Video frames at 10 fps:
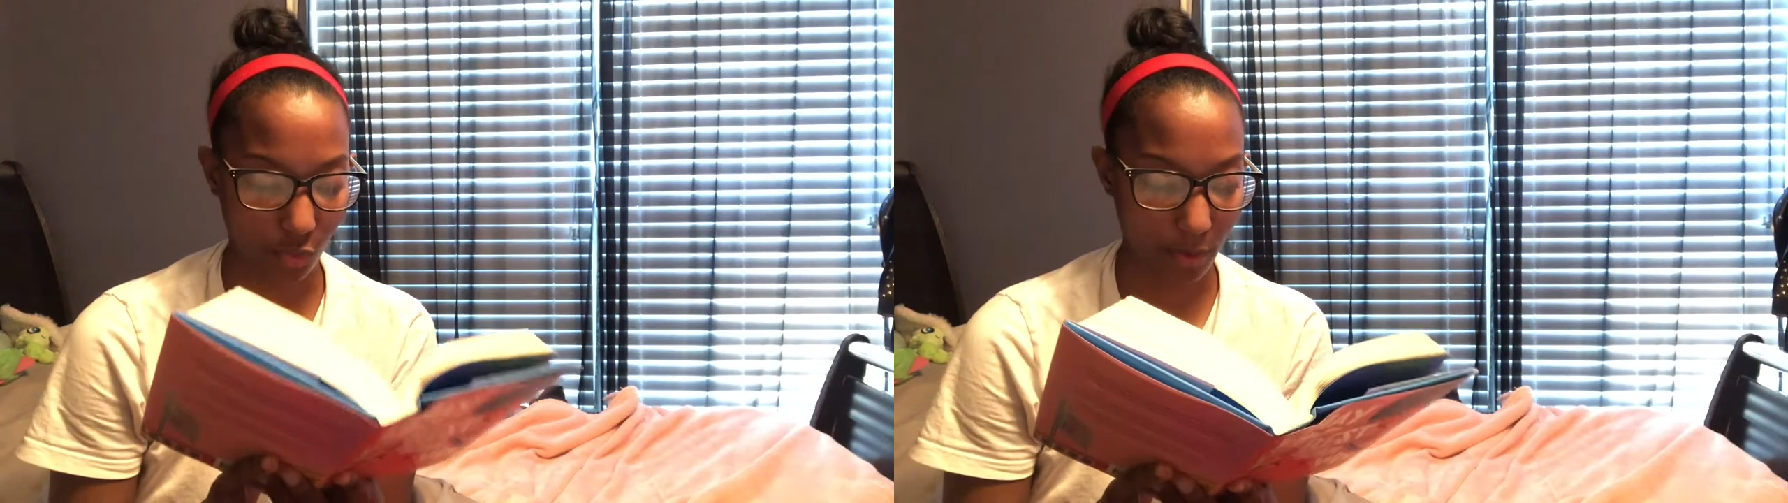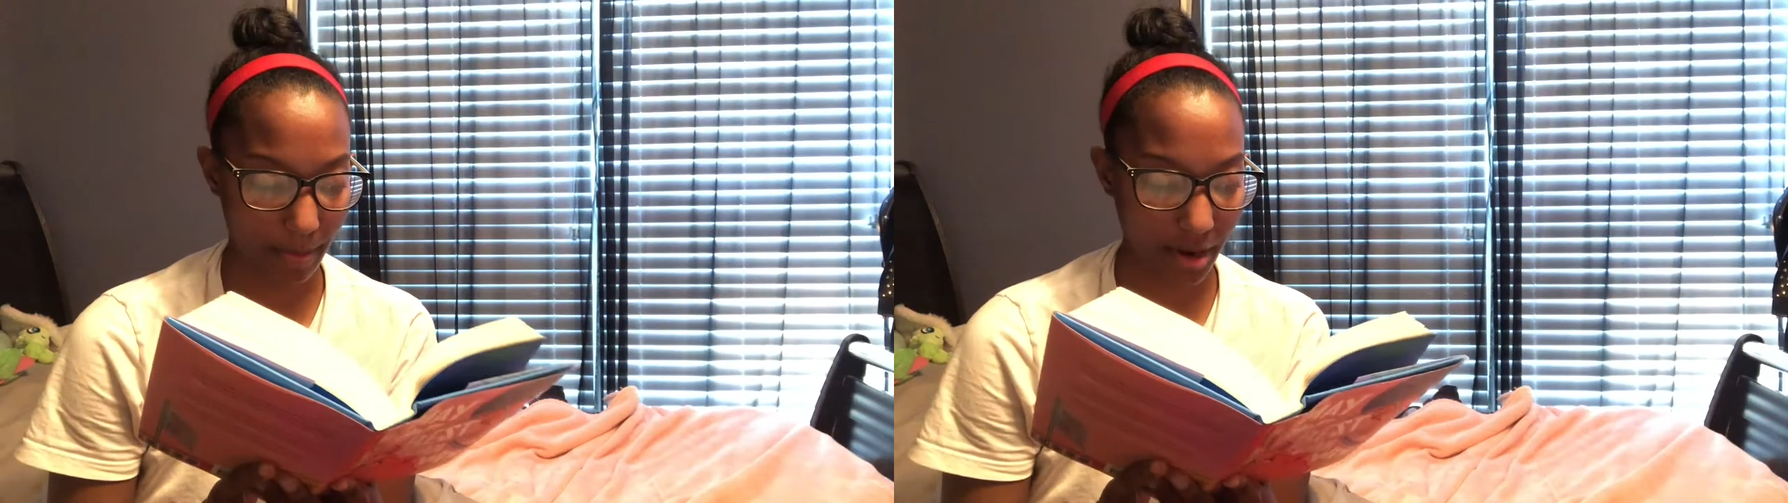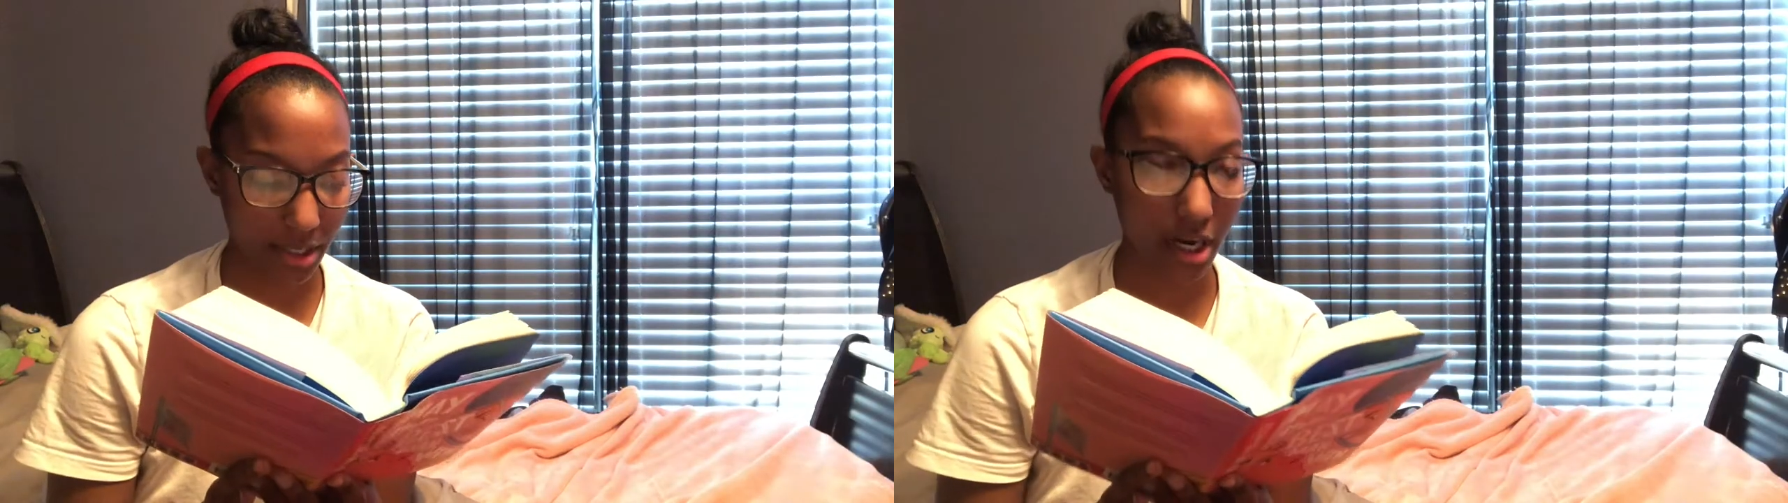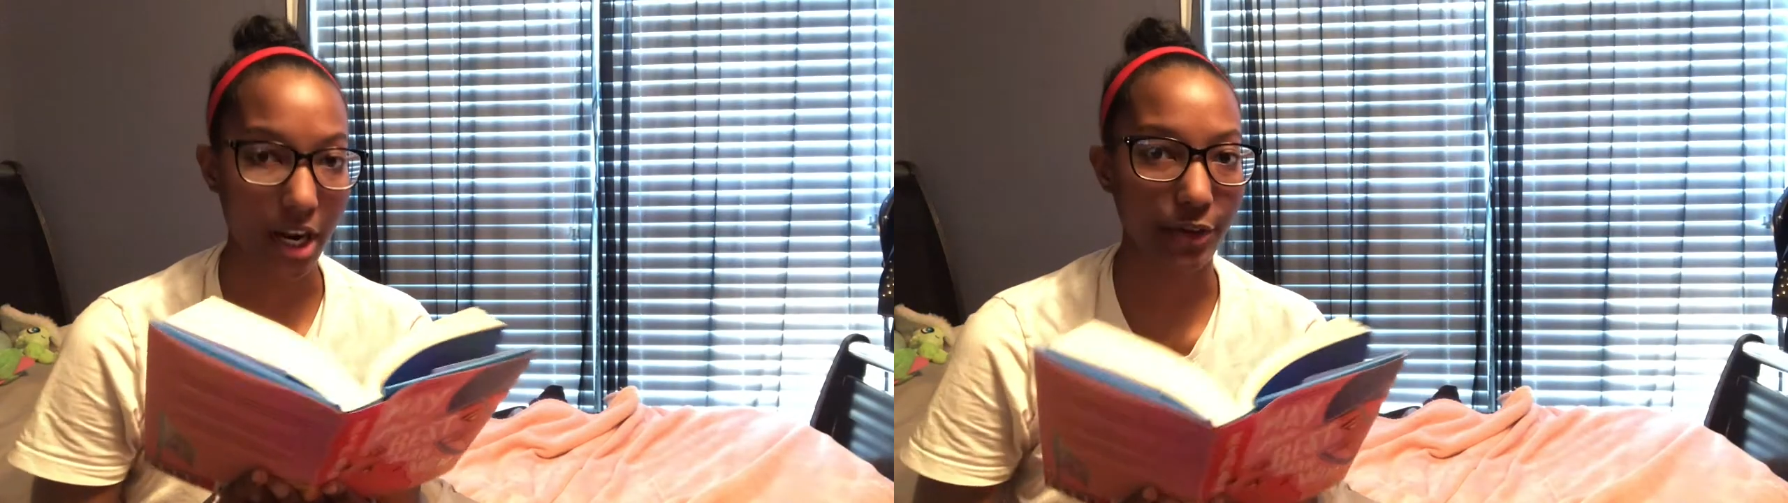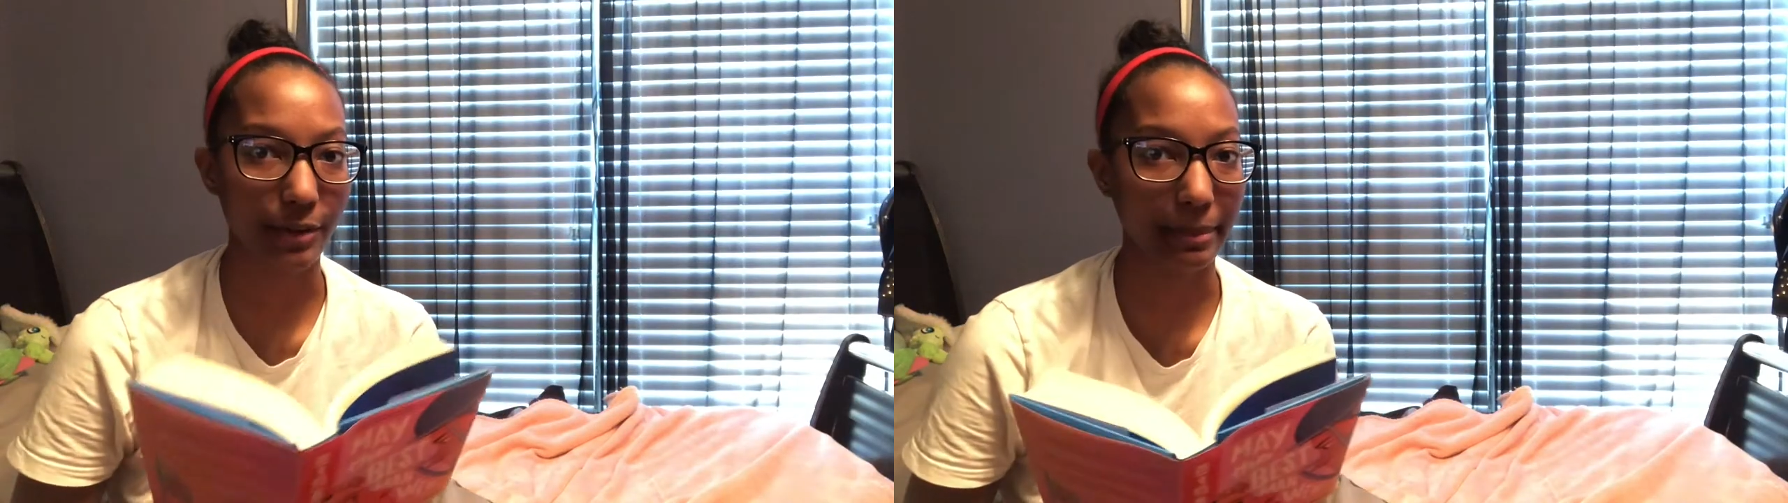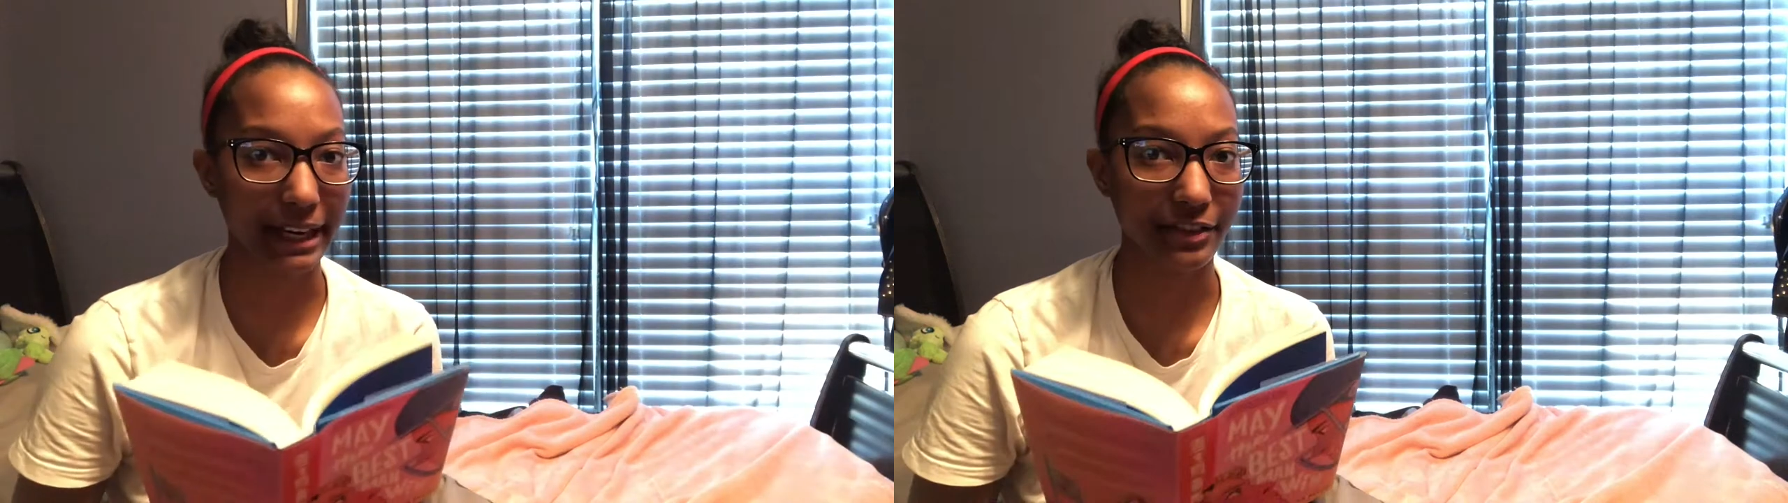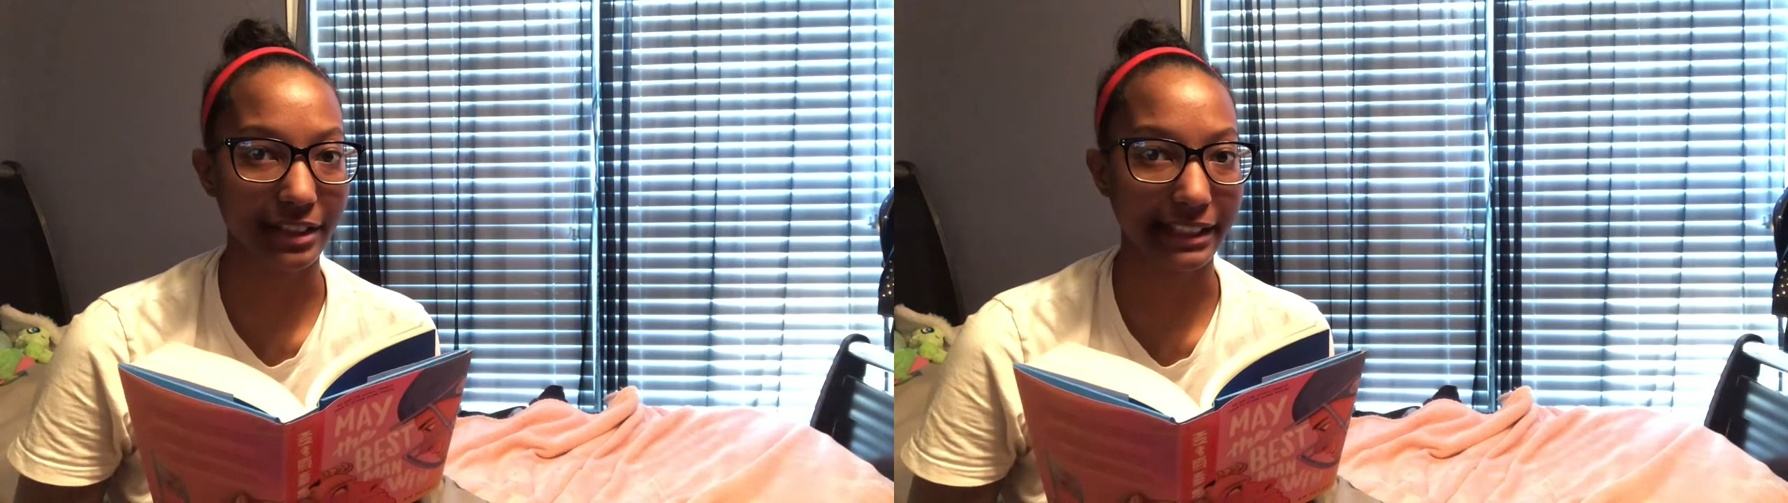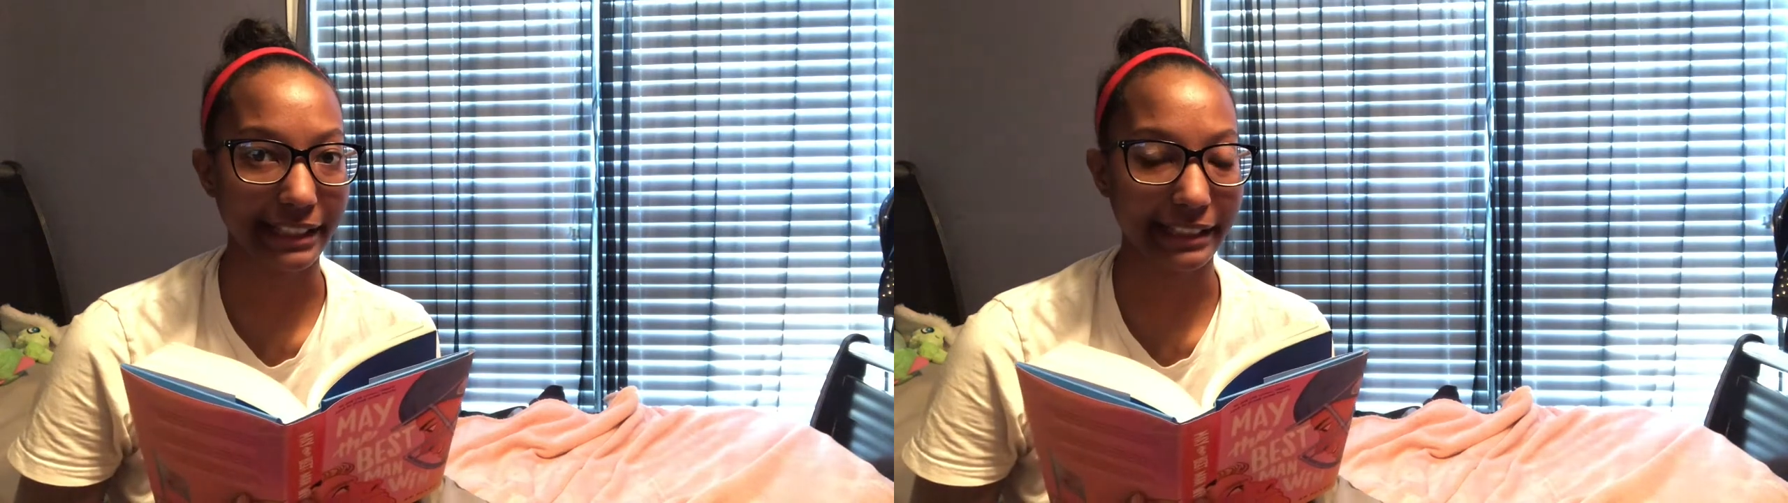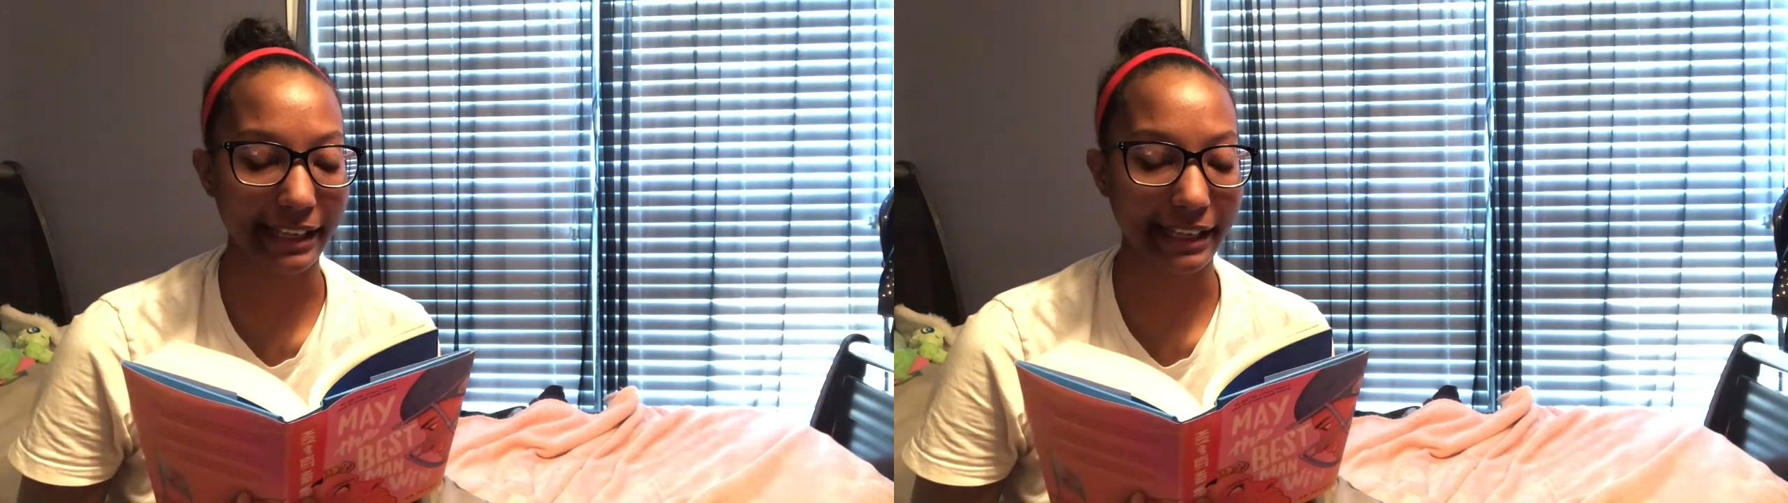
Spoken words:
I'm about 100 pages in